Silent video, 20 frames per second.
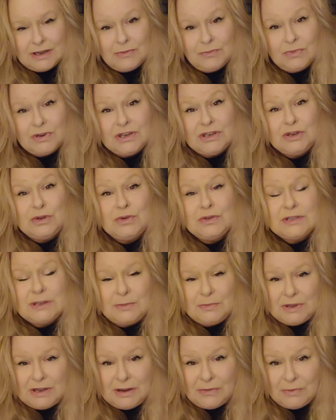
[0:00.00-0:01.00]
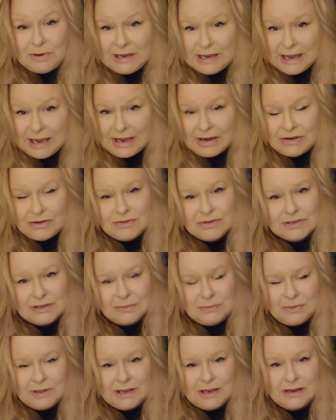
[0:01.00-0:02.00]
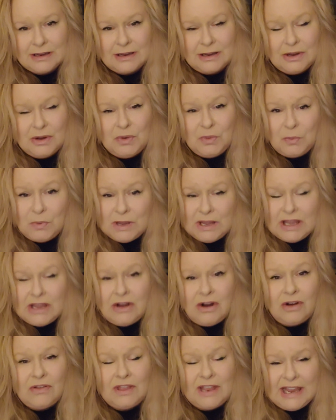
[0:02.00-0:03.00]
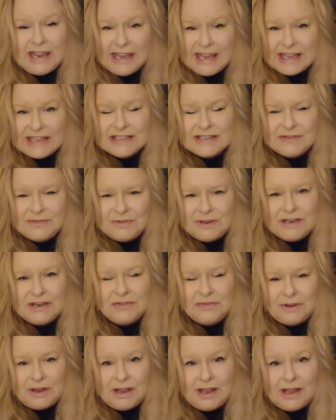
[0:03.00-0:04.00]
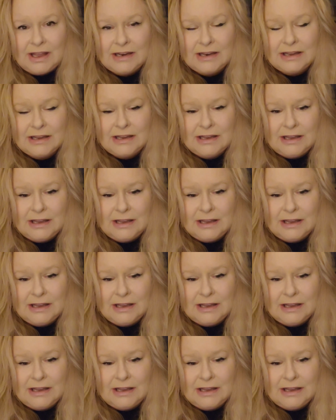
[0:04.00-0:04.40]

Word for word: We do something if we can do something. We are the hands and feet of God.